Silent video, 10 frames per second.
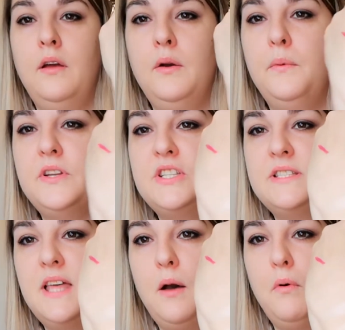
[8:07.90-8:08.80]
which is
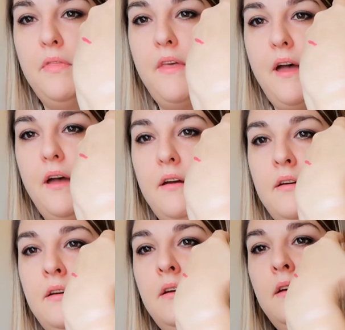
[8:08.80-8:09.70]
that one there.
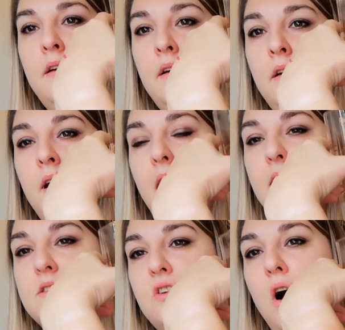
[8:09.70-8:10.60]
And
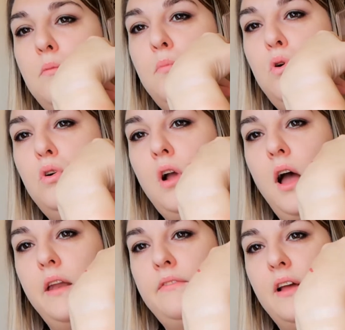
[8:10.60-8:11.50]
it's got more
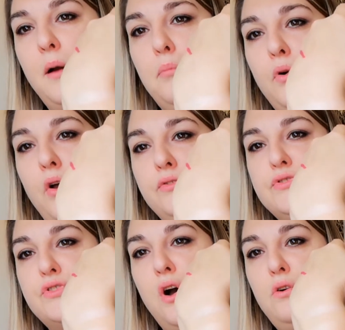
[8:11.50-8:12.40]
kind of like a bronze
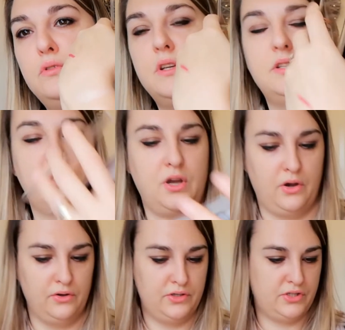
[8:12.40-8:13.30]
gold
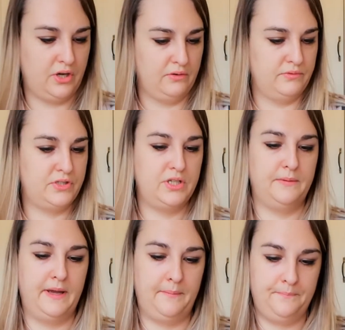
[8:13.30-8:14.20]
undertones to it.